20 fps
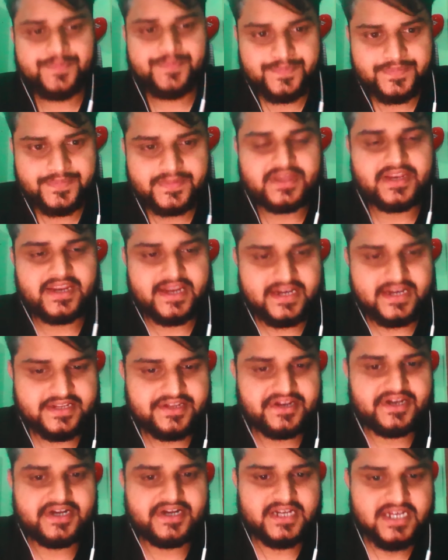Great,
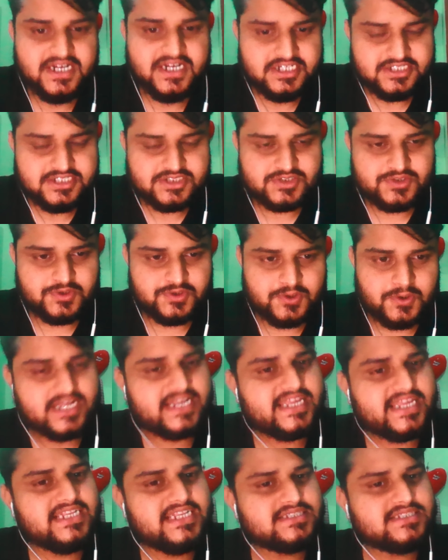great. So,
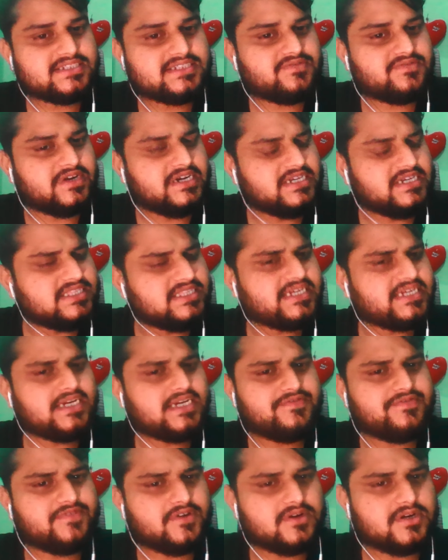Achilles, one thing I
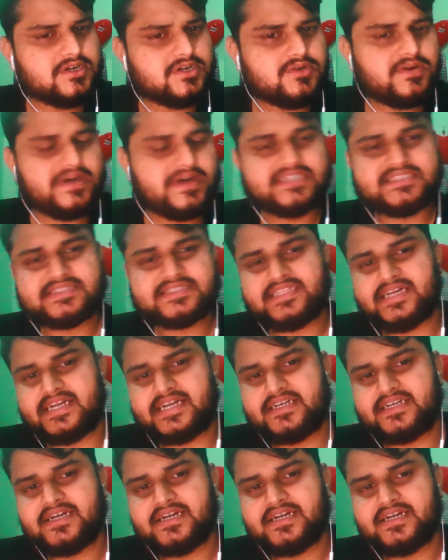forgot to ask that